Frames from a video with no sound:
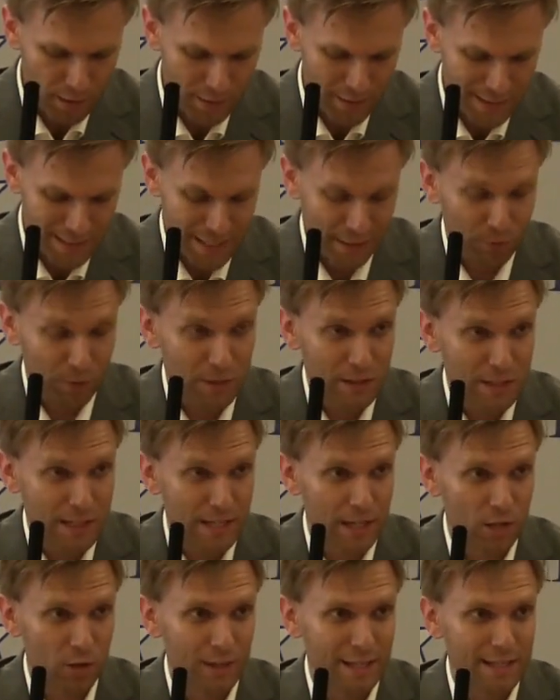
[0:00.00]
The difference
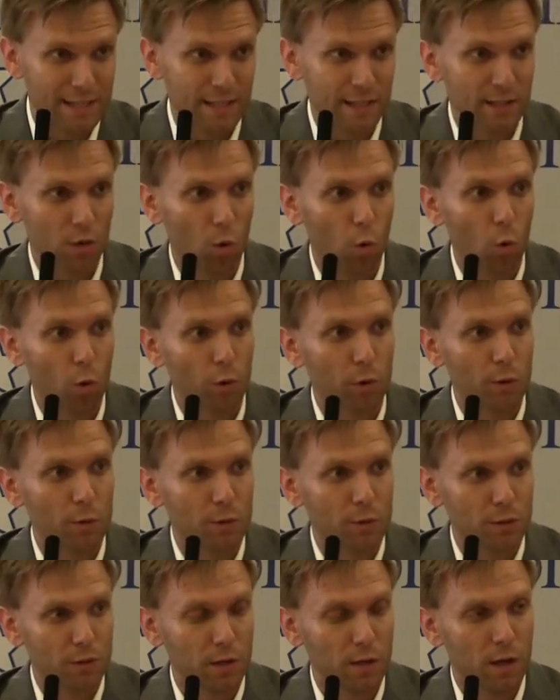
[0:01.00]
here is in the
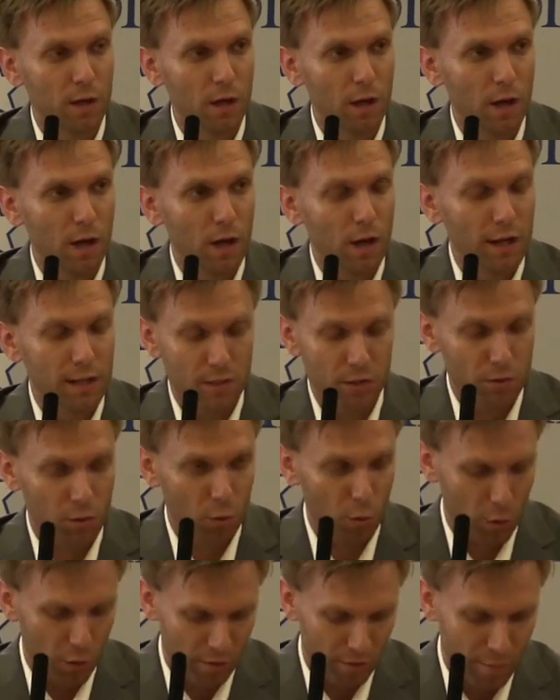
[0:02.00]
orders, is an
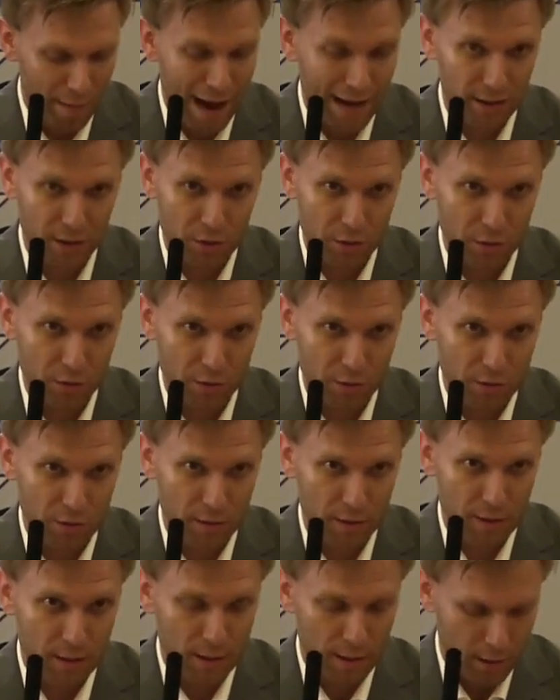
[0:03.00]
order of magnitudes.
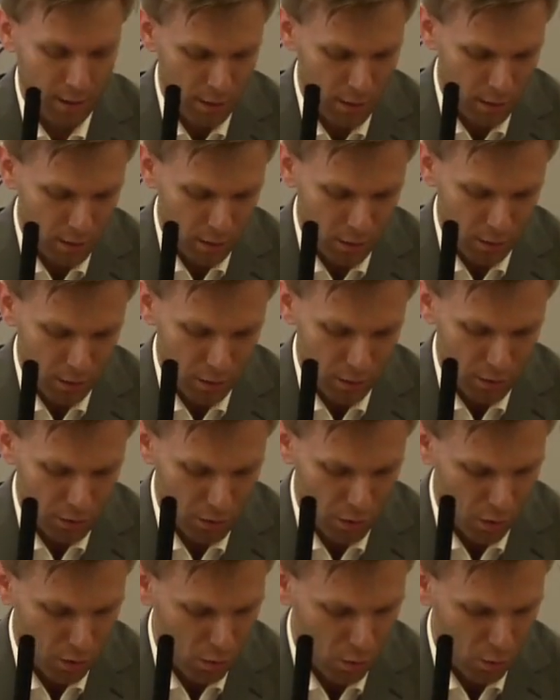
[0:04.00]

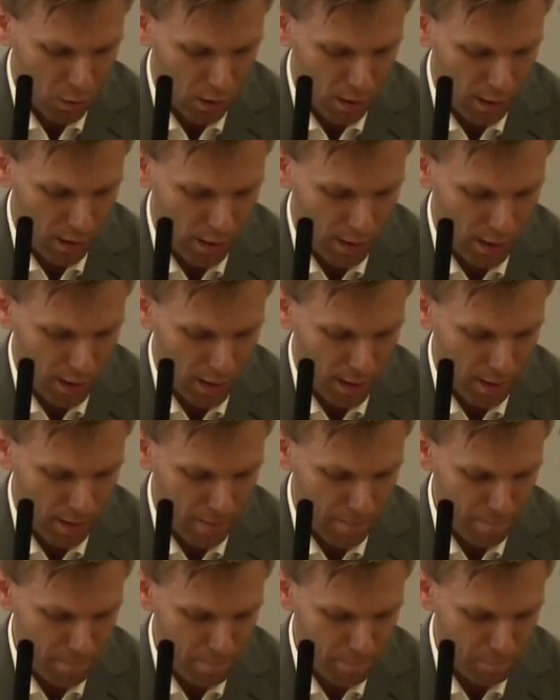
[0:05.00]
So
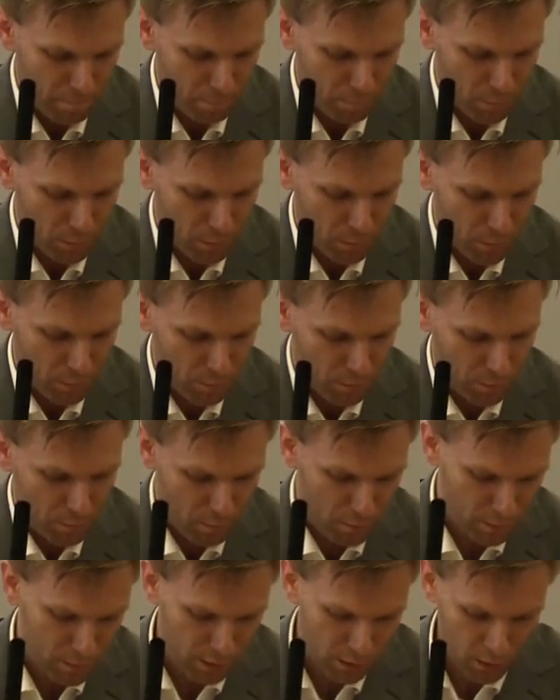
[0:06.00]

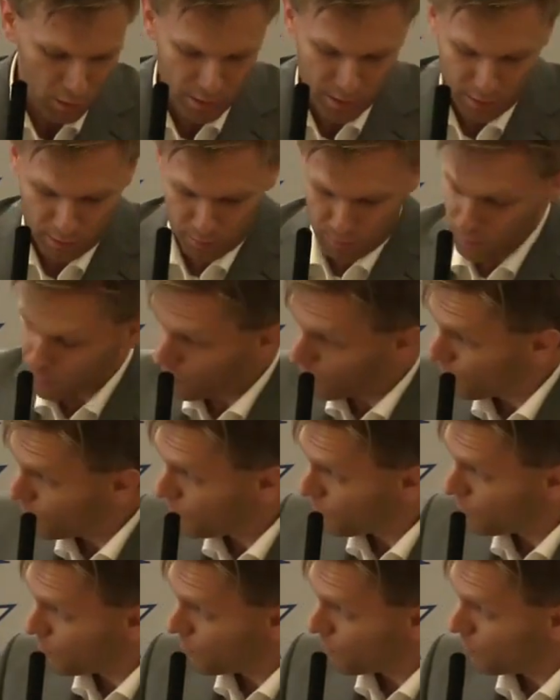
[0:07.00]
let me go ahead and
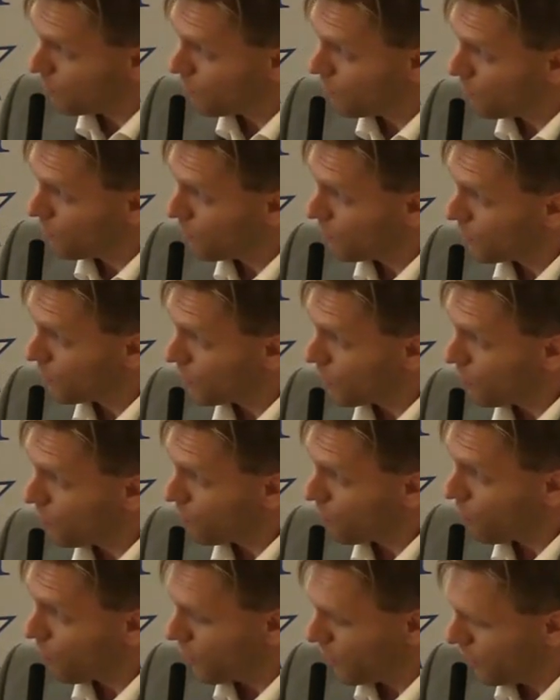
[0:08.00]
go
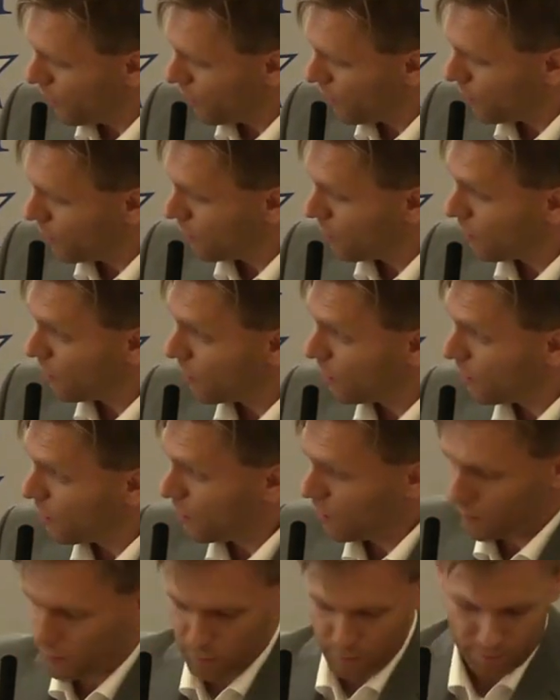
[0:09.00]
forward here.
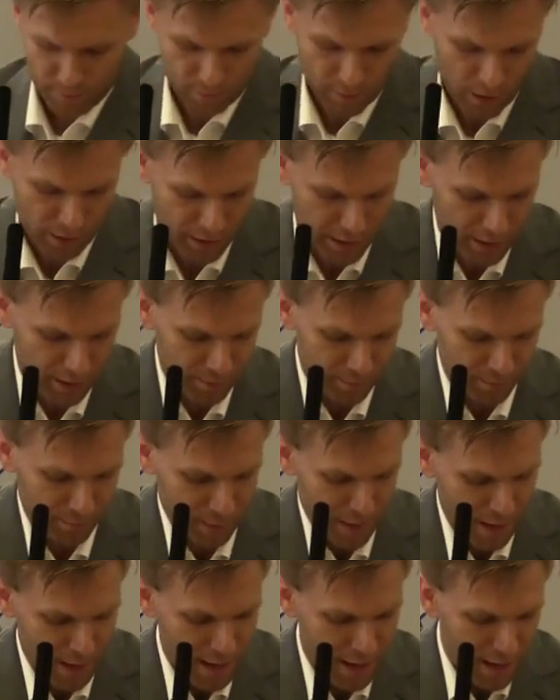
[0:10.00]
Not yet.
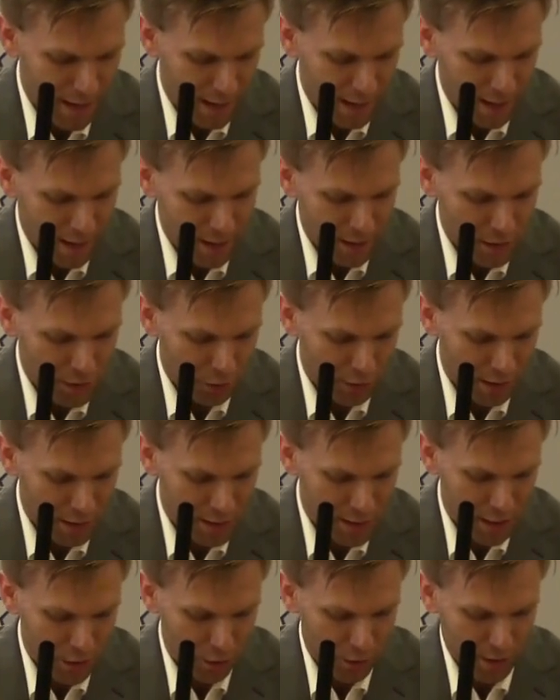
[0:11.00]
So
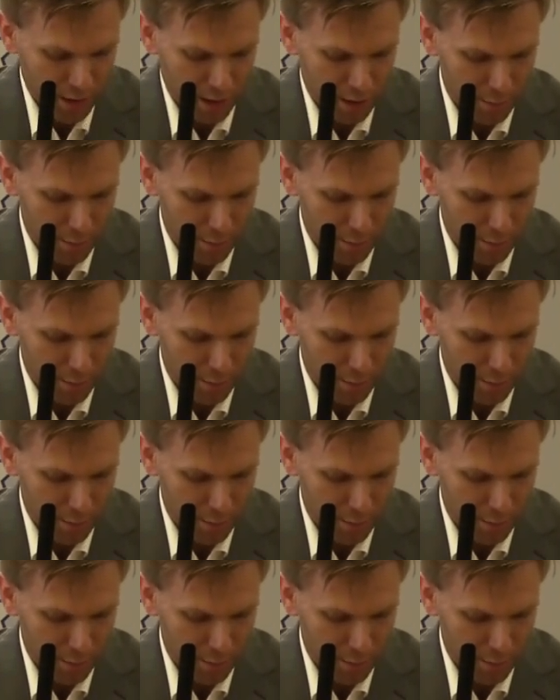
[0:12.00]
consider the